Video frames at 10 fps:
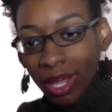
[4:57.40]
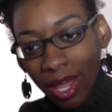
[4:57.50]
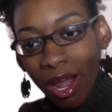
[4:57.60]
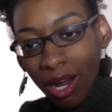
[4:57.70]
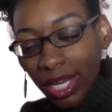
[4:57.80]

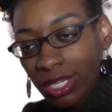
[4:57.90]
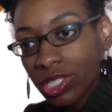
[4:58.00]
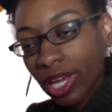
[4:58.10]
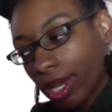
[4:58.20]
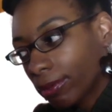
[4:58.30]
Archangel
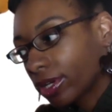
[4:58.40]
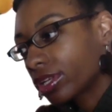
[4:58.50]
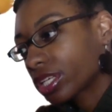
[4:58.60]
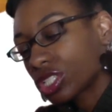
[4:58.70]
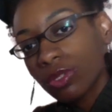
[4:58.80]
Gabriel,
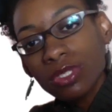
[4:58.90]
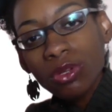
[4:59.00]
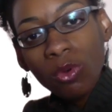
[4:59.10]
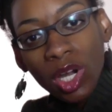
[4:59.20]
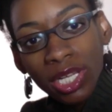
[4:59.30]
like she was the
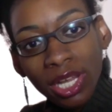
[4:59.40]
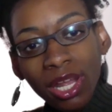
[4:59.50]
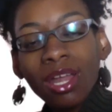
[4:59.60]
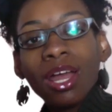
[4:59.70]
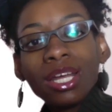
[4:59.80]
one
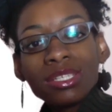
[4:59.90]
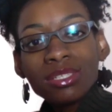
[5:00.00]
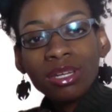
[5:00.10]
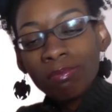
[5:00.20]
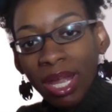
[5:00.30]
that
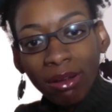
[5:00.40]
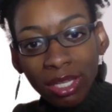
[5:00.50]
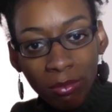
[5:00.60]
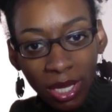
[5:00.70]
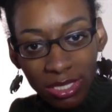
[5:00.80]
sent Mary
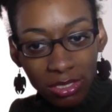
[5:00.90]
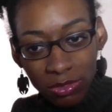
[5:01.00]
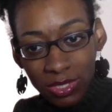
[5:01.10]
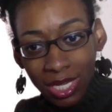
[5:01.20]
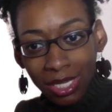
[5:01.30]
the message. It
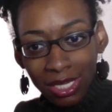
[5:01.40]
was like, guess